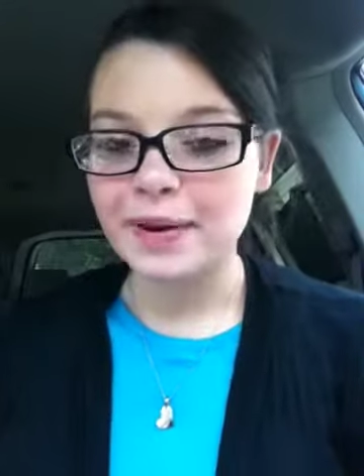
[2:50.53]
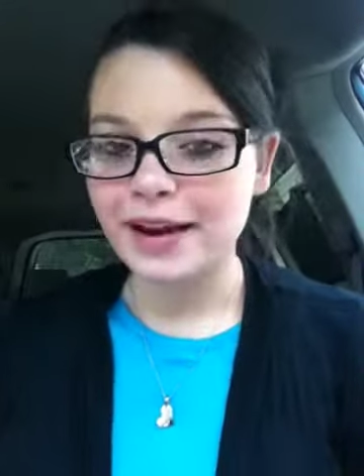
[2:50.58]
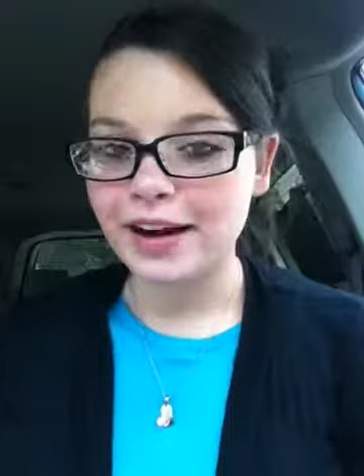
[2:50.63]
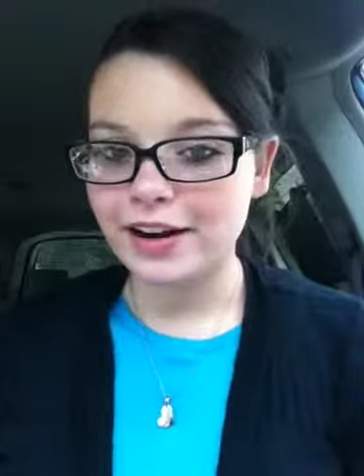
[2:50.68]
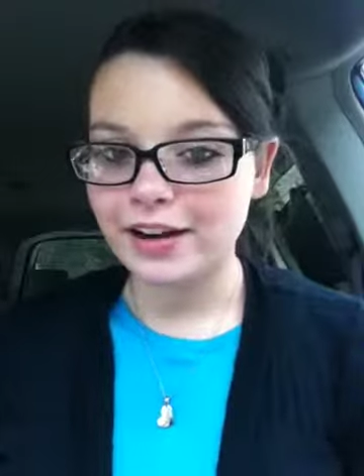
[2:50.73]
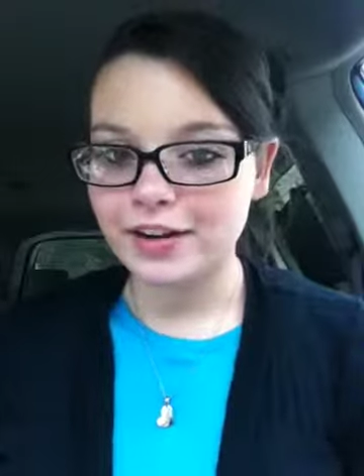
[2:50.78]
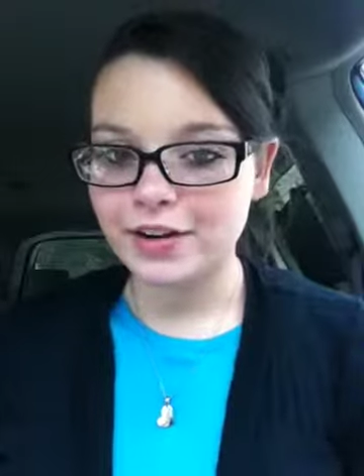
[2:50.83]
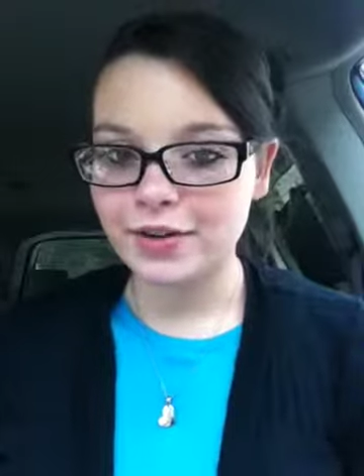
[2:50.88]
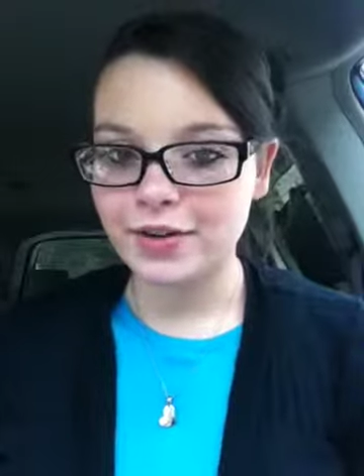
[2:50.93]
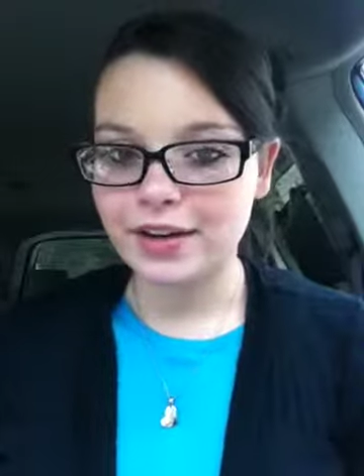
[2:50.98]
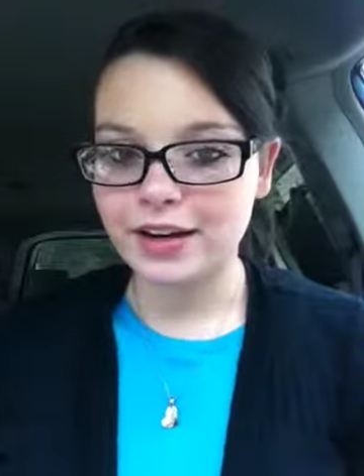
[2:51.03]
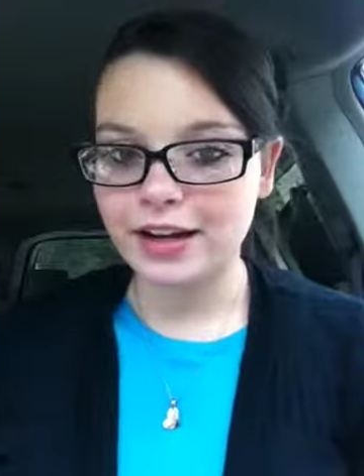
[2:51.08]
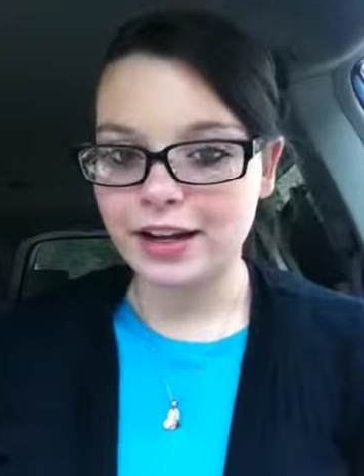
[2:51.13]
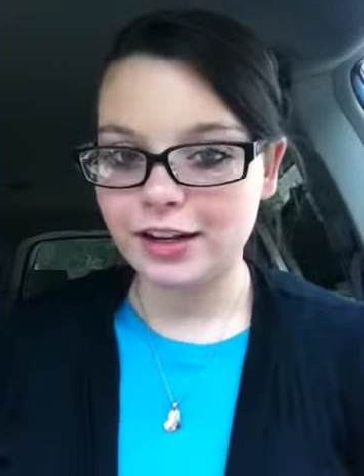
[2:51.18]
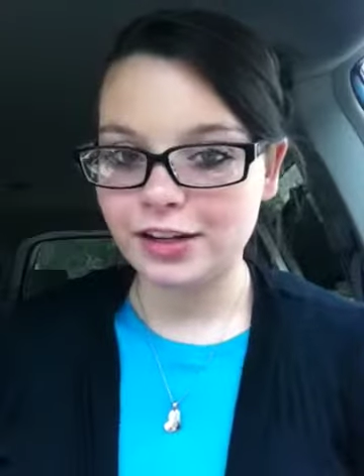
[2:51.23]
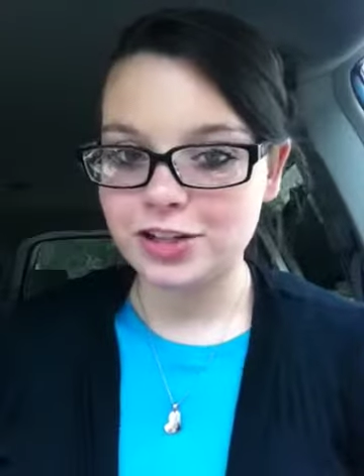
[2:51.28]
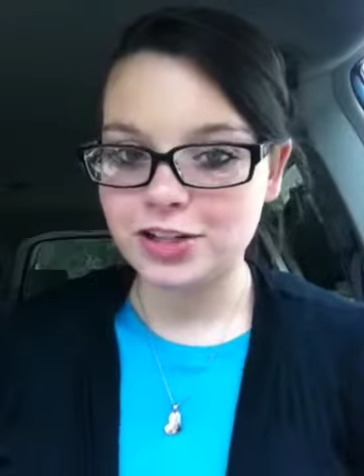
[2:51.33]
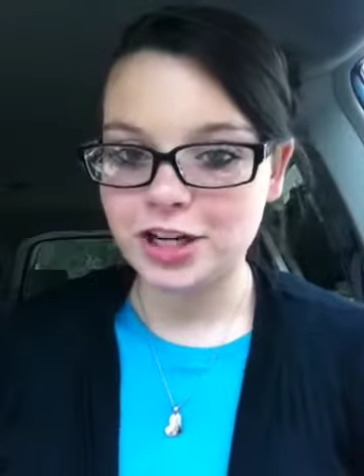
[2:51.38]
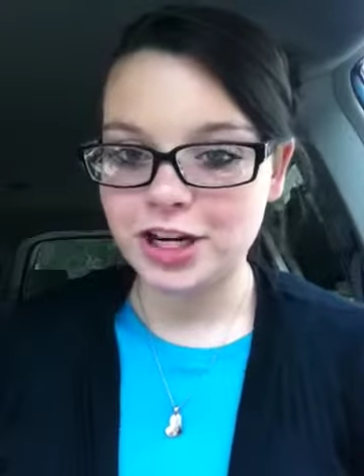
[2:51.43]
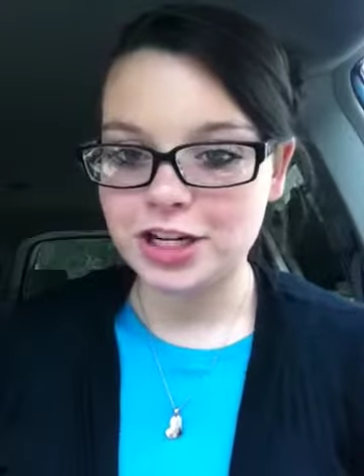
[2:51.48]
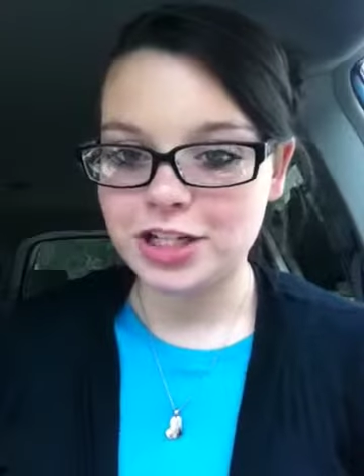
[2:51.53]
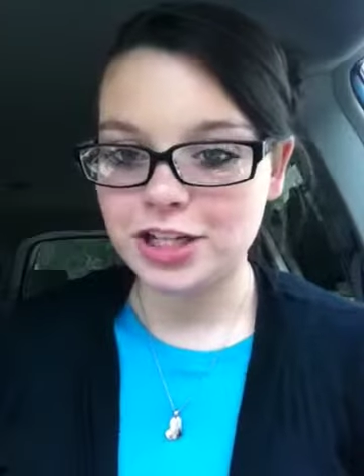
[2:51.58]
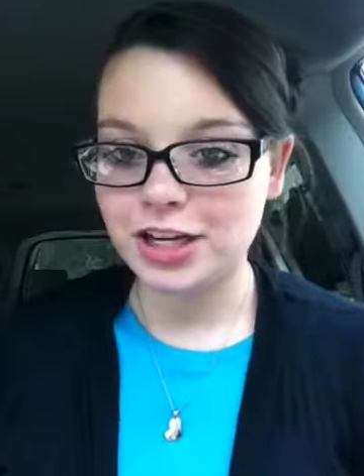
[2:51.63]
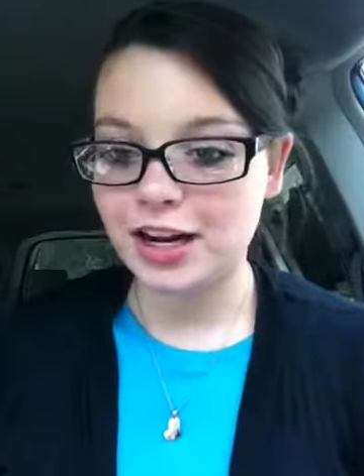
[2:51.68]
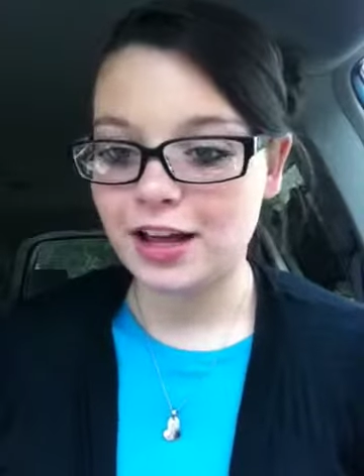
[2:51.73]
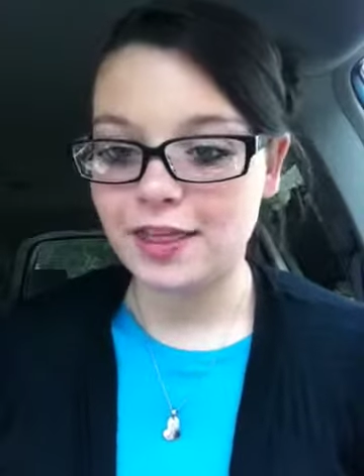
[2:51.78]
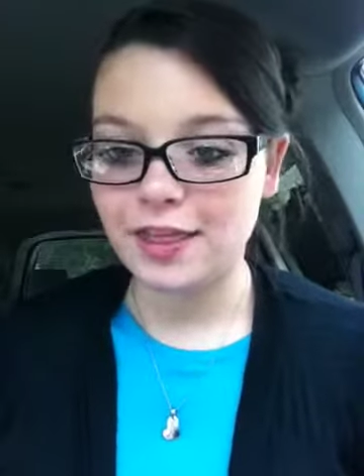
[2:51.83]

planning on doing an illustration.